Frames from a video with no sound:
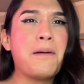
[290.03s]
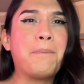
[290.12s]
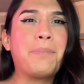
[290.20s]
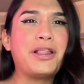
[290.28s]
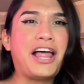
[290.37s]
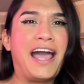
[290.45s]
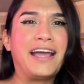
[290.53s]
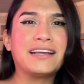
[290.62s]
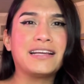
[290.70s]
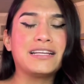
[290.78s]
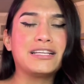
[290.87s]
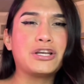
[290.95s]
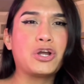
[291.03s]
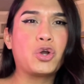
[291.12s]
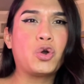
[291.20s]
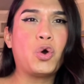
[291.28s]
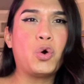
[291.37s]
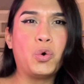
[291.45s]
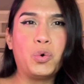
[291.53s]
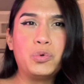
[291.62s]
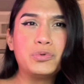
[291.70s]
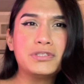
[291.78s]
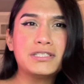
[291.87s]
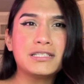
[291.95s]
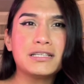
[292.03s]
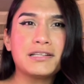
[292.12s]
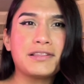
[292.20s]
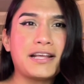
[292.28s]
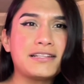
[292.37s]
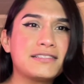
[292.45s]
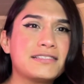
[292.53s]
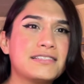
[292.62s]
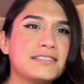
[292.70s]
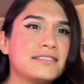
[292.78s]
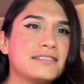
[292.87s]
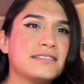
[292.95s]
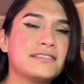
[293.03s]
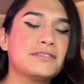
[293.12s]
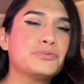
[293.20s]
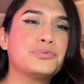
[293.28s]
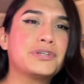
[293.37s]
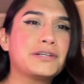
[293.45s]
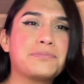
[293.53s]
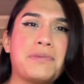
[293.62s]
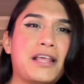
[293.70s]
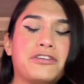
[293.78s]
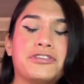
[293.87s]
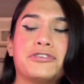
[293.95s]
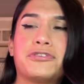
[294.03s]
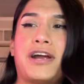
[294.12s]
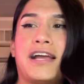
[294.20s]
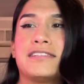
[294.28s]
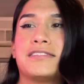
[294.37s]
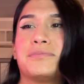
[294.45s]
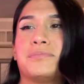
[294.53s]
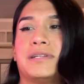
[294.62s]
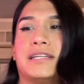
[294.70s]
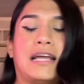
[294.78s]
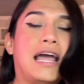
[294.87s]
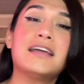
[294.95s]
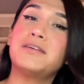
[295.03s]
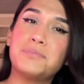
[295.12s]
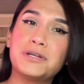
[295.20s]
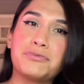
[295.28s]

black and gold. That's the word melanochrysum, but I can be